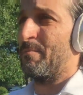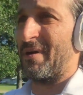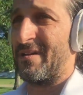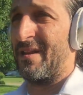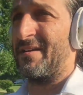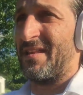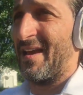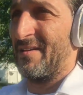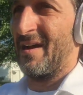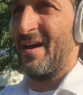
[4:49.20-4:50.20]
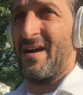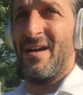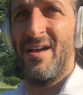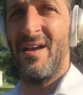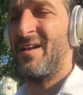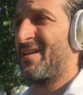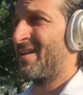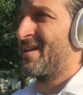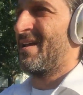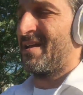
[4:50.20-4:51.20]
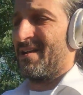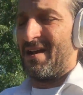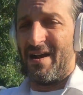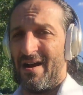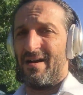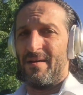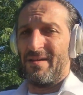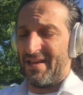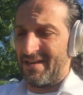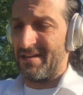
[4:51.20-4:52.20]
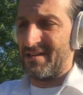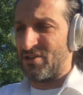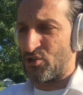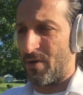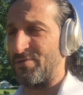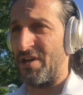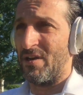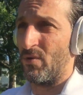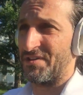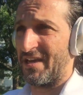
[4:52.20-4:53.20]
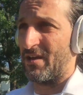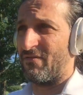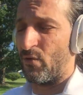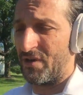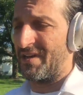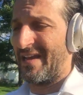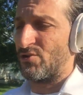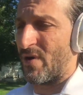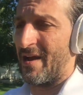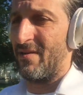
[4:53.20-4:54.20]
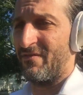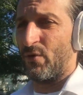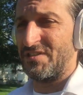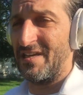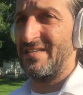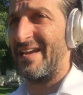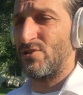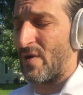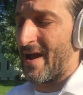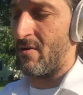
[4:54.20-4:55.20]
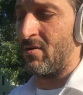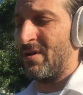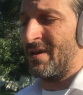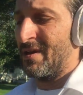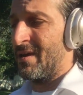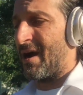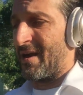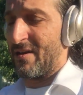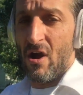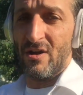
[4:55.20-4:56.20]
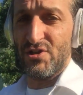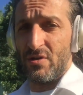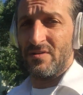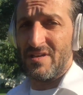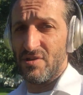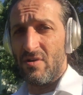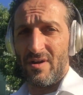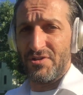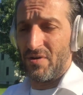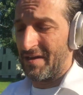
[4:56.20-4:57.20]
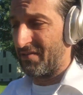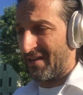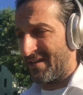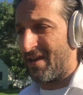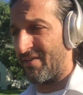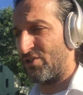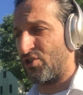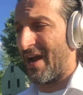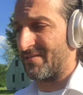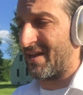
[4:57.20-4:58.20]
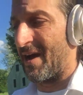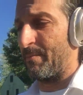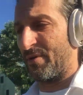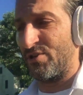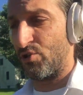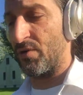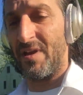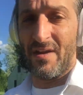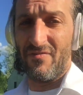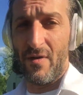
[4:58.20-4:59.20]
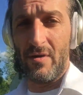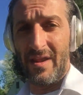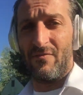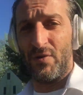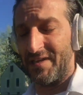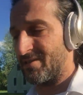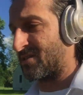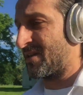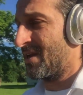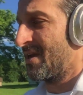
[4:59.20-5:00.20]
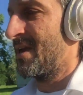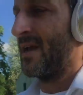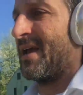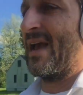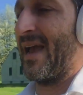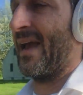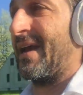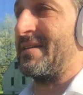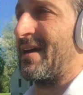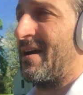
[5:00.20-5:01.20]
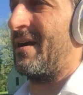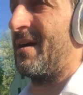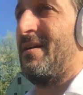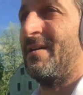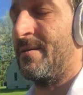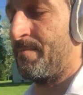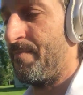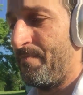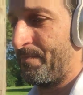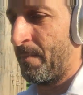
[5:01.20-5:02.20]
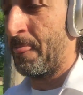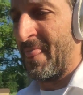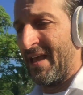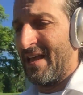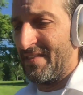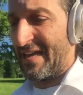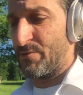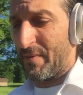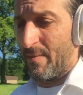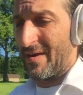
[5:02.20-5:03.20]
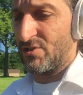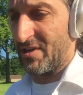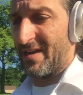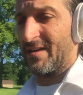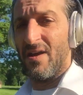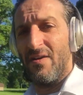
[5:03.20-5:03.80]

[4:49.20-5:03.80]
But click that uh, uh, link in the description. It will take you to 40 day 14-day trial uh, it costs you, it doesn't cost you anything. Give it a shot. I'm pretty sure you're gonna fall in love with it. And uh, that's pretty much it.